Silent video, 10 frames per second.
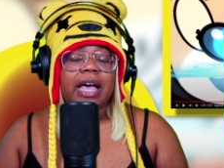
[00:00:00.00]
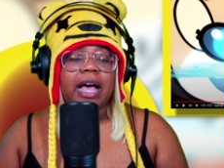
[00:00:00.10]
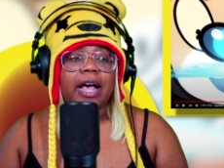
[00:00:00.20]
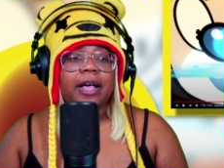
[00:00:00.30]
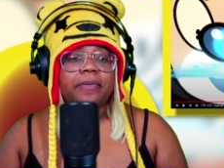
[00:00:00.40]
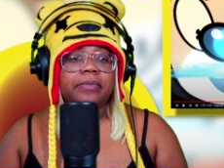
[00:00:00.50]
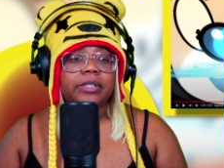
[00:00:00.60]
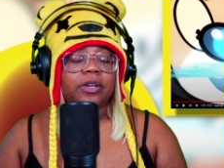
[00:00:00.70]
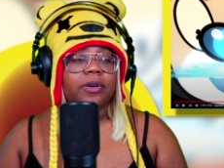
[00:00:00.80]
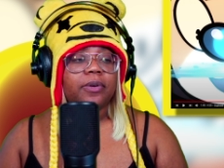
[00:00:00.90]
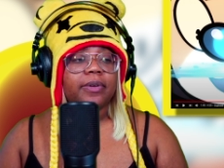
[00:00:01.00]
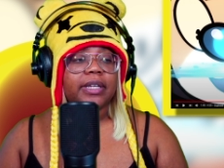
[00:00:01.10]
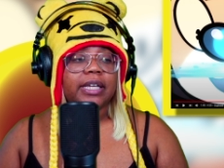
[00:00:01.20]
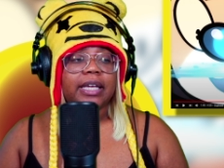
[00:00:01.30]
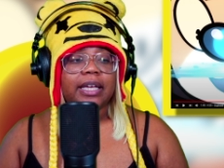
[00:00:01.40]
Um, so
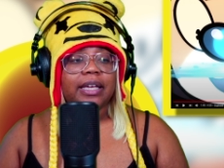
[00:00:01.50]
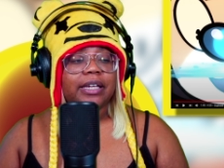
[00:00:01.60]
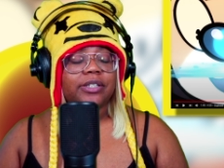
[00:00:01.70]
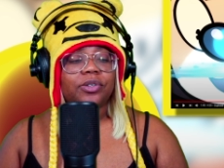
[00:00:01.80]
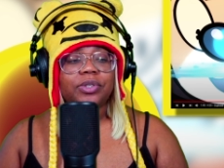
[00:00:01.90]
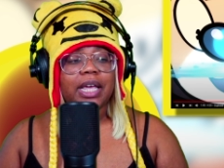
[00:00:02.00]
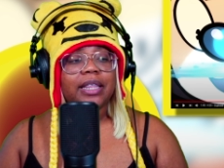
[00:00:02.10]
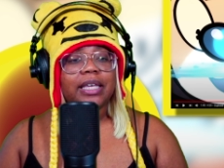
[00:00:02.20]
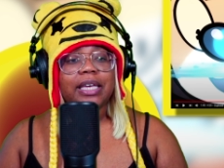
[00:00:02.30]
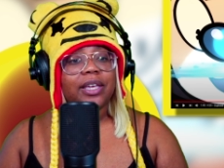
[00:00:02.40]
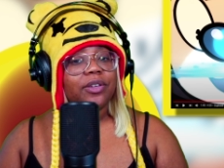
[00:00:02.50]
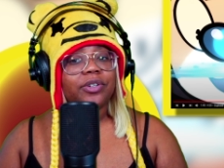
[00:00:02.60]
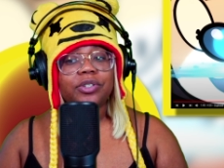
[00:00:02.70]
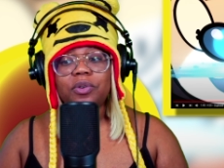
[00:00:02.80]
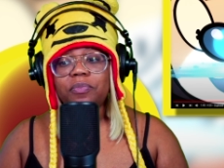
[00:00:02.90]
it's so sad that he
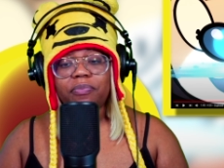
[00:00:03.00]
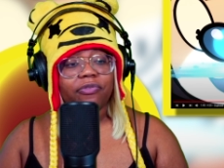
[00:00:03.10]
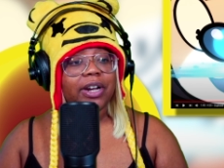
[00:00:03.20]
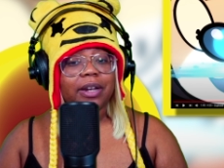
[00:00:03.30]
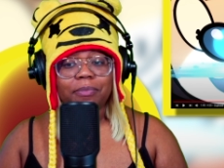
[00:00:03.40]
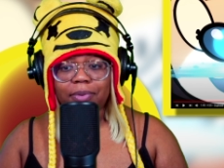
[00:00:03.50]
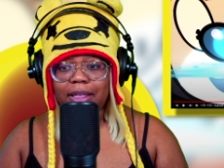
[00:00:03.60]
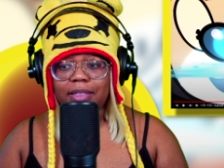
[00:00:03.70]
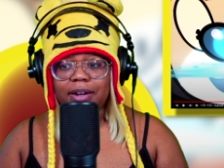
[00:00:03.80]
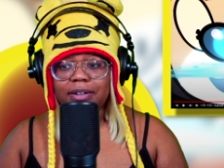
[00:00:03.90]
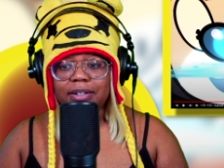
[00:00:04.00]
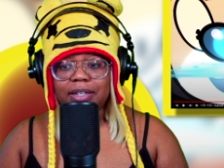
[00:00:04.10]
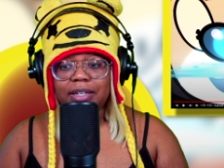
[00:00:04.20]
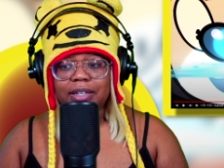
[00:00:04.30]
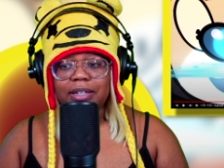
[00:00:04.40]
killed his own freaking brother.
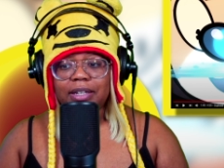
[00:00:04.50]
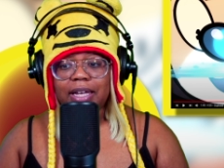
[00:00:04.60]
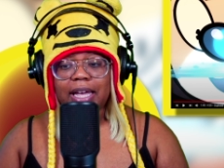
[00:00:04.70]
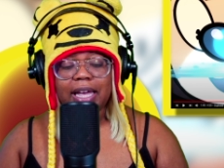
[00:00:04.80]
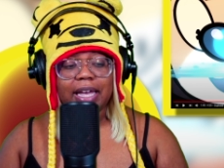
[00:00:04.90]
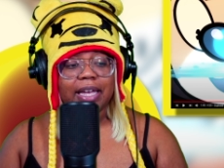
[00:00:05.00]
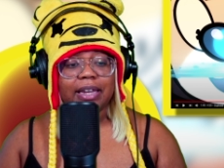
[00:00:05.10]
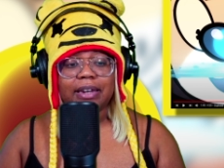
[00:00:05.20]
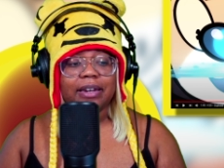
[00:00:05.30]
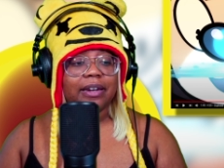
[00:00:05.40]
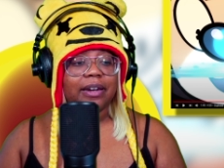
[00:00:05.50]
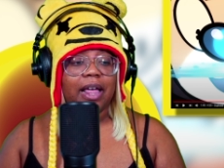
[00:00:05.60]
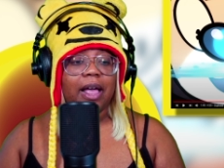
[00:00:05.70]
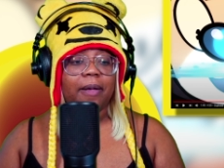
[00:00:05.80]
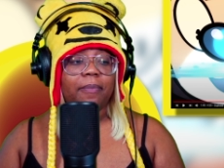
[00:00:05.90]
And
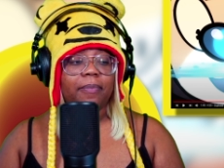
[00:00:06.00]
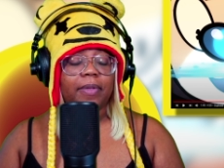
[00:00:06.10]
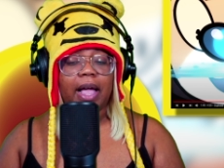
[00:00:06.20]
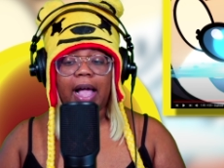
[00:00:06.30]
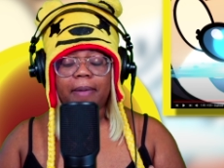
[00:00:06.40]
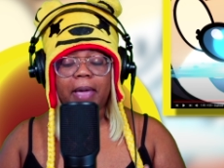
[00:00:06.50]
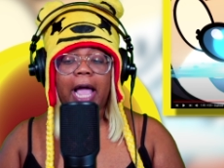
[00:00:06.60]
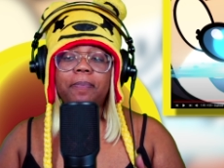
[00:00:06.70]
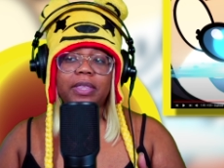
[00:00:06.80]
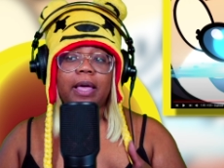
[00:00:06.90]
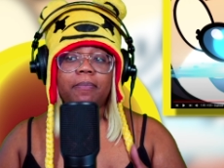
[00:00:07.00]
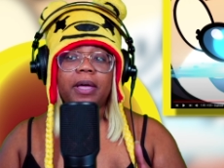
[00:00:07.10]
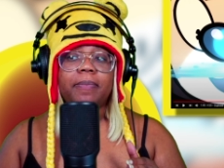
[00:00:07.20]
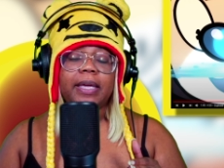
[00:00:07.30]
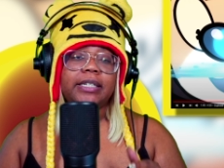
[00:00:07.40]
um, I- am happy that
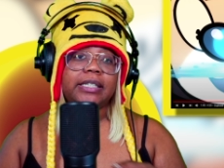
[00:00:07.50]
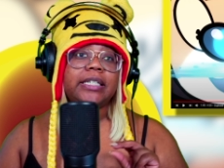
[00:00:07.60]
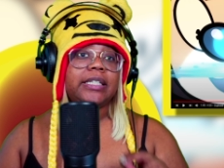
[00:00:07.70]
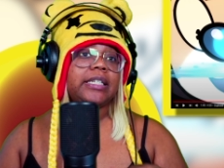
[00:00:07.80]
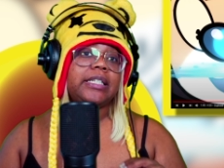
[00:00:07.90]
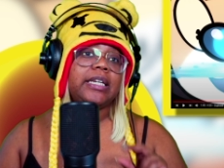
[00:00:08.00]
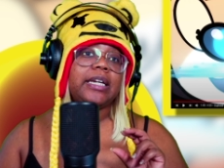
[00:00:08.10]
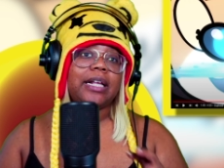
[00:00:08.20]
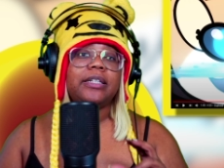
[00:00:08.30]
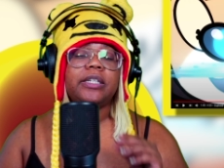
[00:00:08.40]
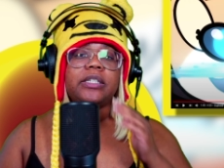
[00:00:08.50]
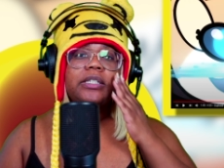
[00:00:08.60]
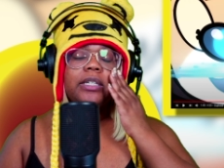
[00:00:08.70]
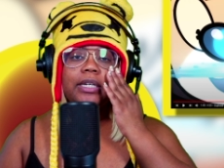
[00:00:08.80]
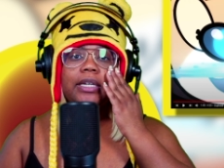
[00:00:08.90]
Mugman did succeed in at
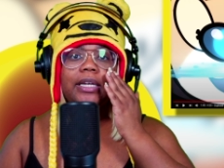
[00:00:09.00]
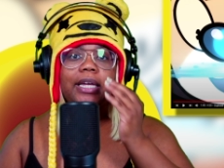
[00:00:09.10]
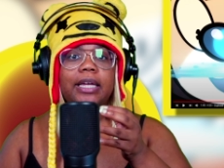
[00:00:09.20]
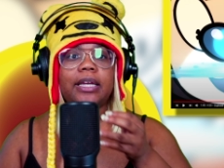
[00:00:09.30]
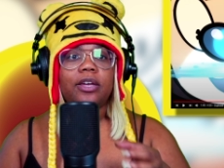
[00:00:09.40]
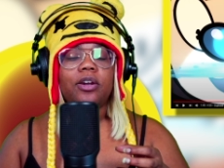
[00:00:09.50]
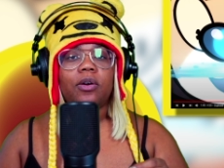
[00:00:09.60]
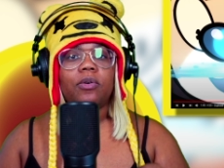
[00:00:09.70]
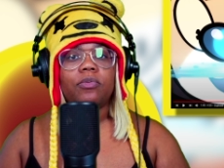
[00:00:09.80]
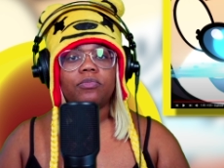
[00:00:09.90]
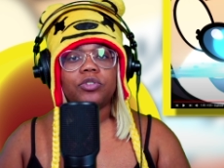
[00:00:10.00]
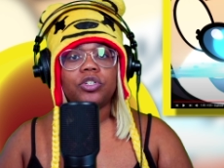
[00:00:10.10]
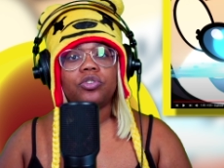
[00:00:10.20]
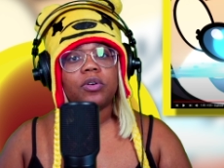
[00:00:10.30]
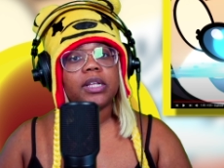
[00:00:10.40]
least, you know,
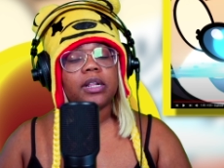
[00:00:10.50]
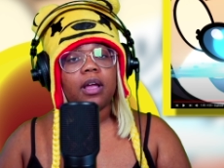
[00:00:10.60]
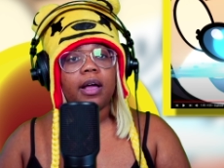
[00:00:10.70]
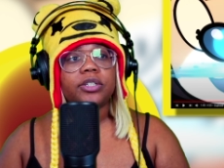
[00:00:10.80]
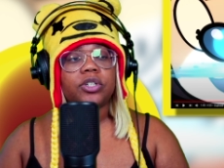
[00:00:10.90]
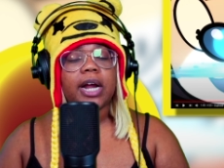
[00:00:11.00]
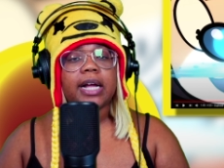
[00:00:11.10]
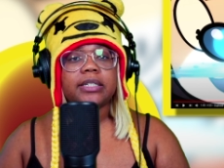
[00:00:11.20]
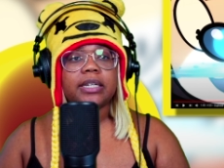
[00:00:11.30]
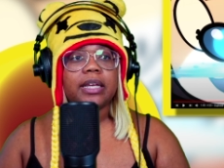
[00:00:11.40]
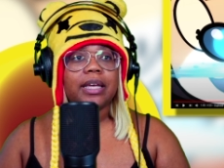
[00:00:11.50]
destroying the contract.